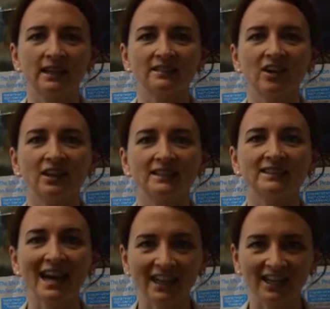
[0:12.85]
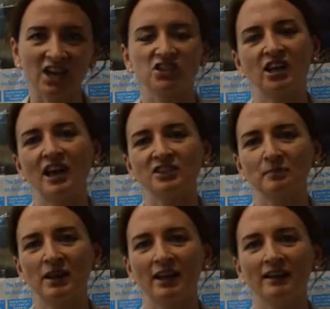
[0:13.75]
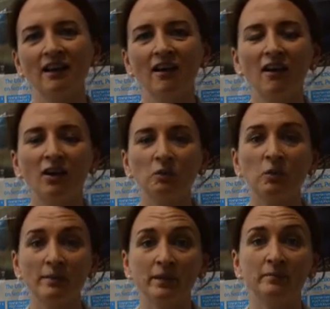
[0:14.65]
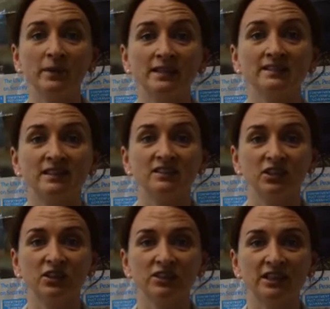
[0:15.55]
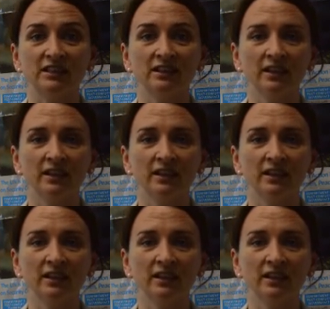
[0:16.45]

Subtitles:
is Ireland's second National Action Plan on Women, Peace and Security.